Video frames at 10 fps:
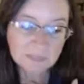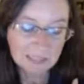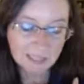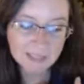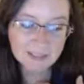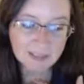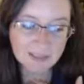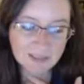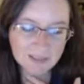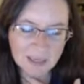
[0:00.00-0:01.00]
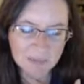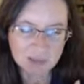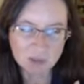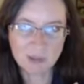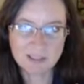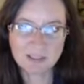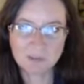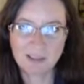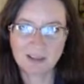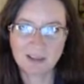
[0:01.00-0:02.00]
like I said, this has happened twice in
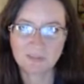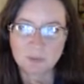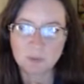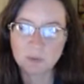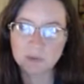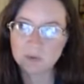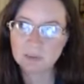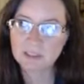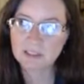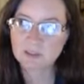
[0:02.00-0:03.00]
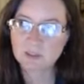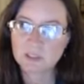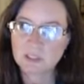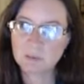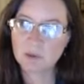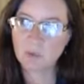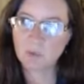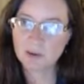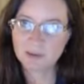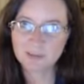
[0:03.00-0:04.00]
my life. And what was really interesting about
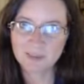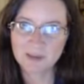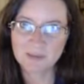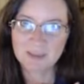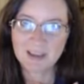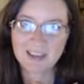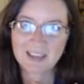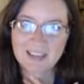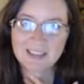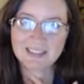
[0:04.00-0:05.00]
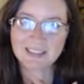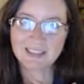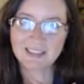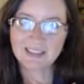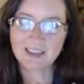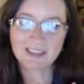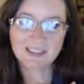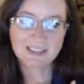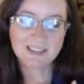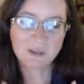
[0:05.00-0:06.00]
one of them is that I
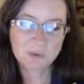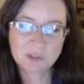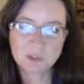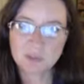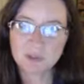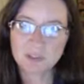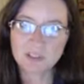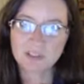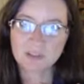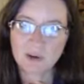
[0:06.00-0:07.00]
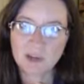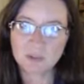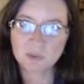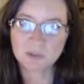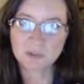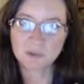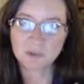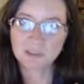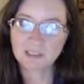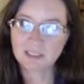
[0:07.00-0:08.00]
had known this person in graduate
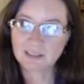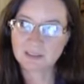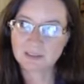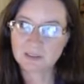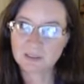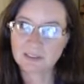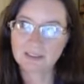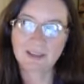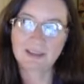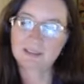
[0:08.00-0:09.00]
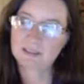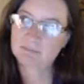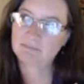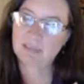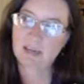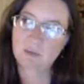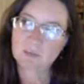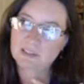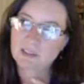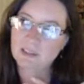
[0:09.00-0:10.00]
school, and literally, like, I
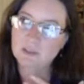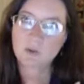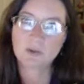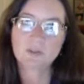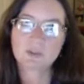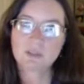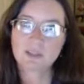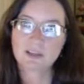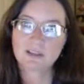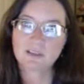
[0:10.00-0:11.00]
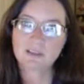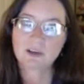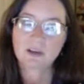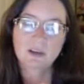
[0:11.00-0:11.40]
would say 12 years later,